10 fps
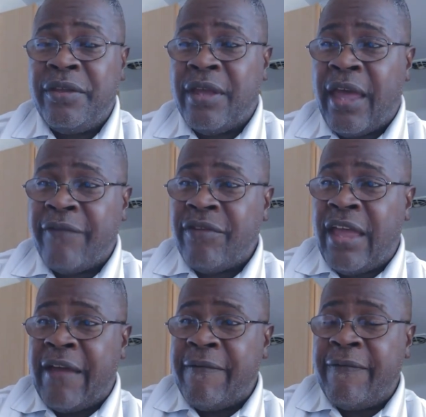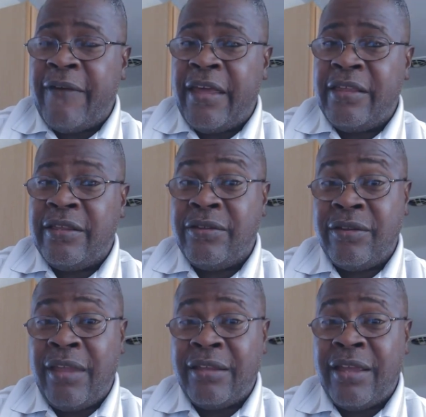You have to have faith
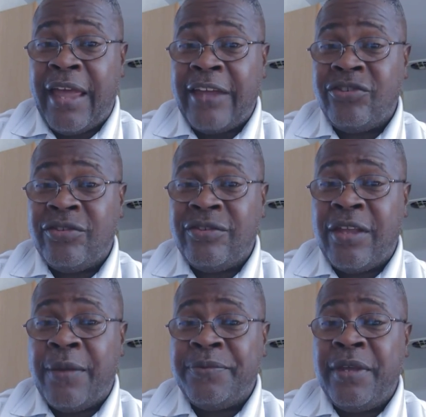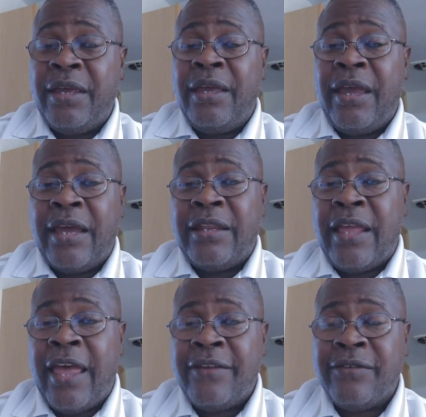to take the action steps. And it
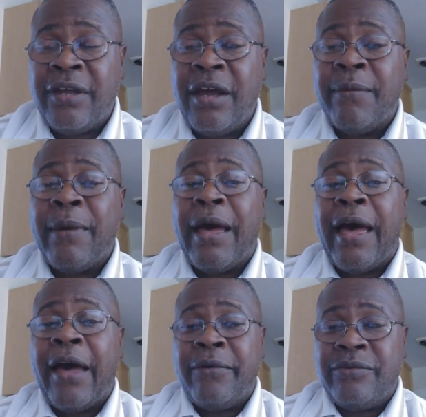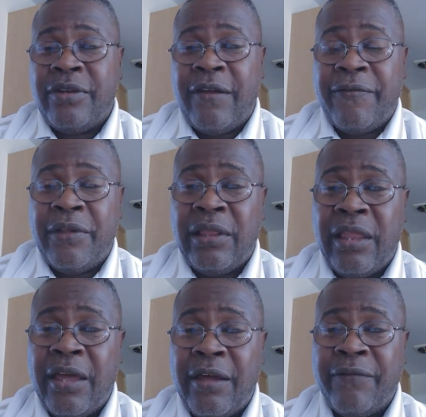has to come out of the
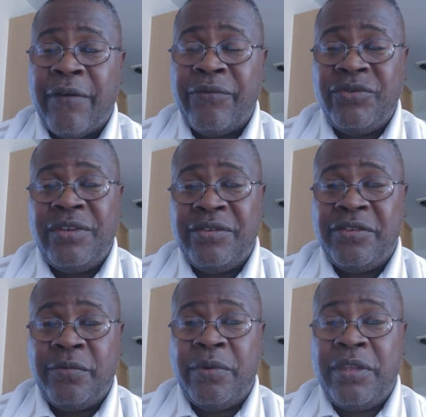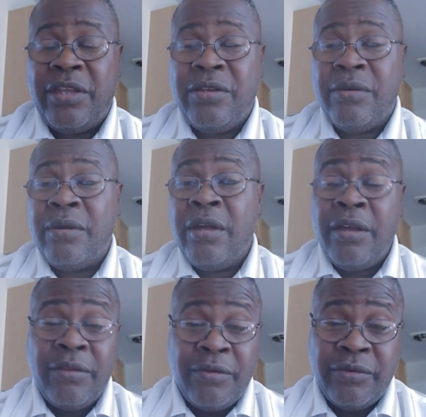love of Jesus within you.
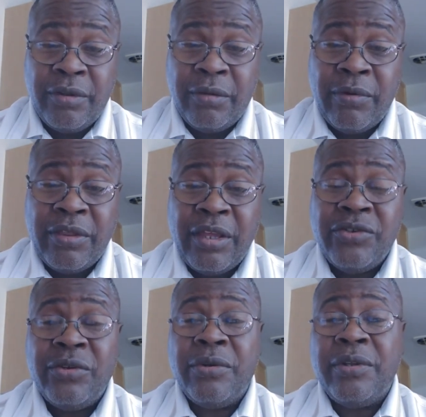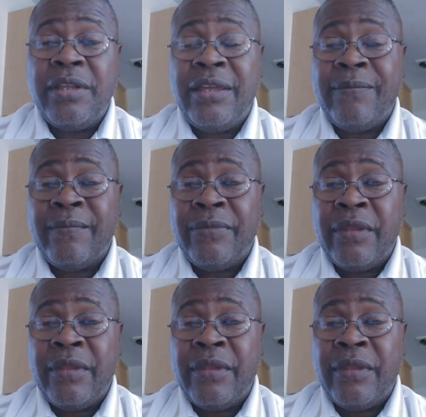Those are the three things you're going to need.